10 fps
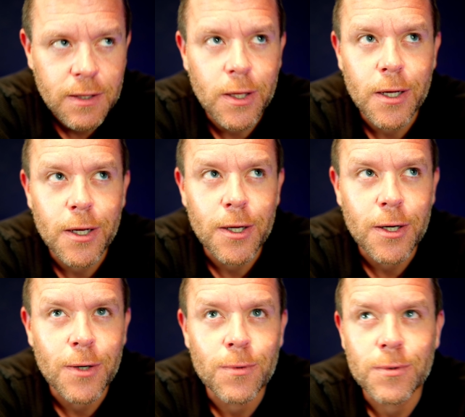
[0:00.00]

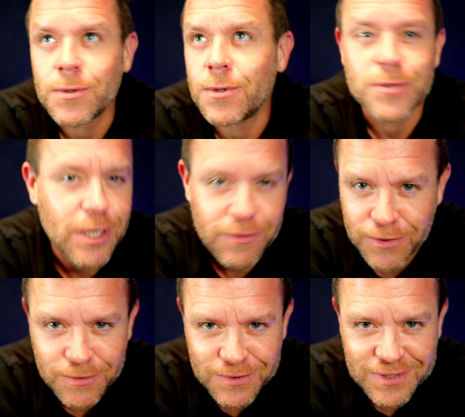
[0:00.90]
there was no cell
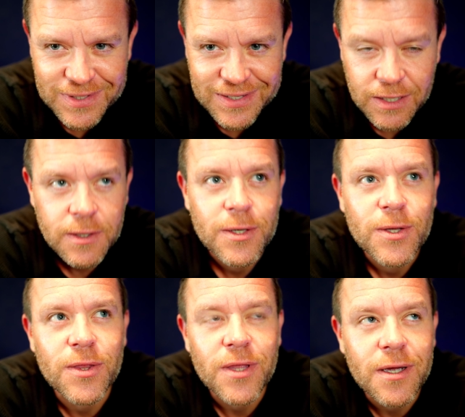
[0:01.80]
phones,
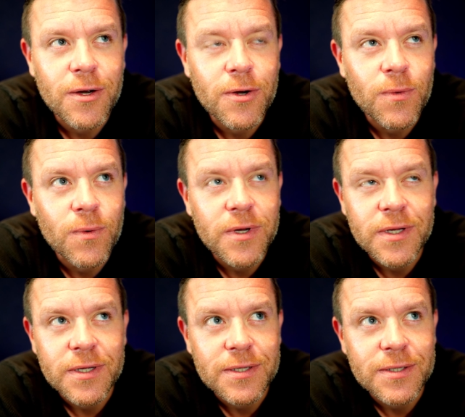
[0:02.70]
there
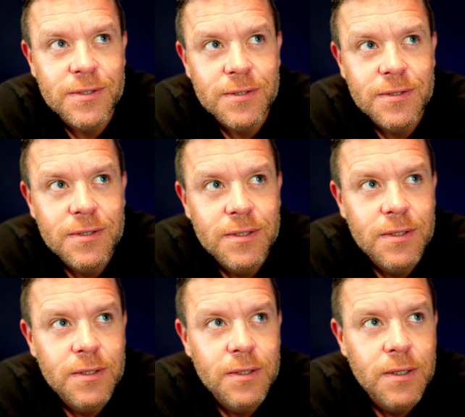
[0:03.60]
was
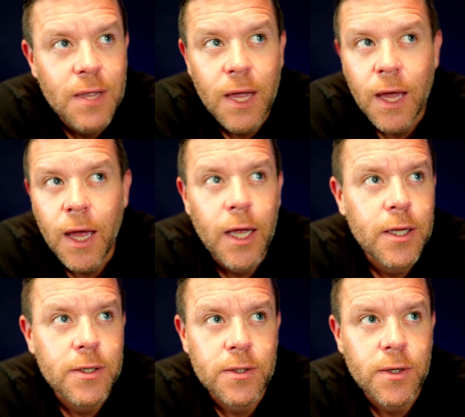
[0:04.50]

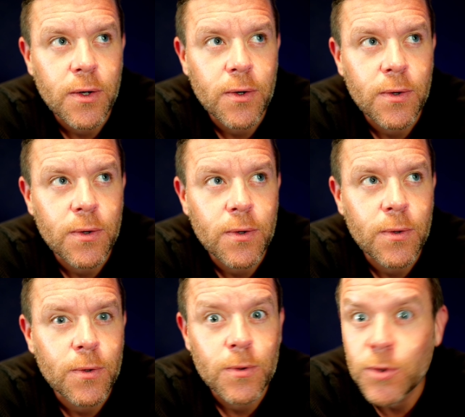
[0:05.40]

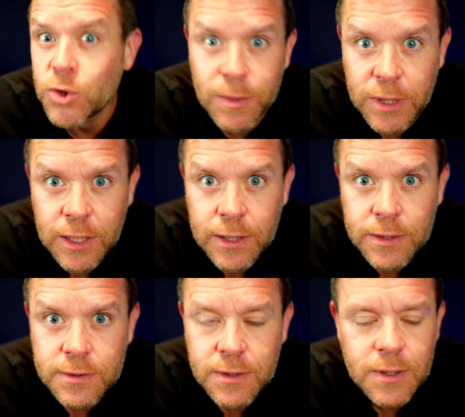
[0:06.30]
no G P
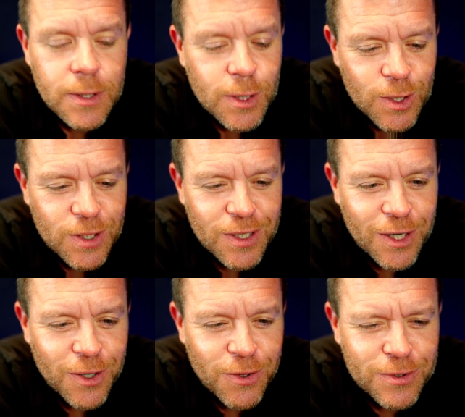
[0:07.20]
S. You
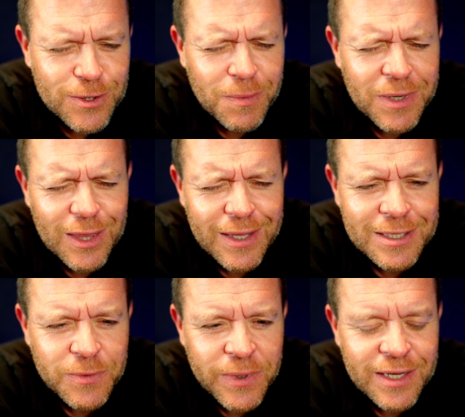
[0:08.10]
know, there's so many
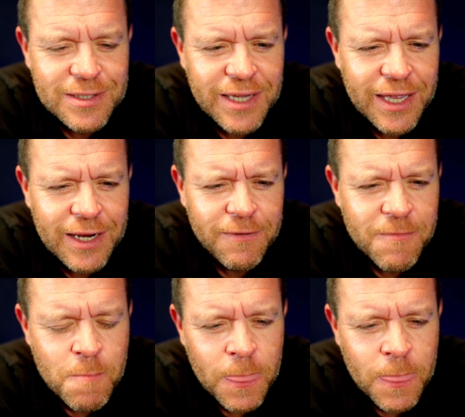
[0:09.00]
things that we just kind of,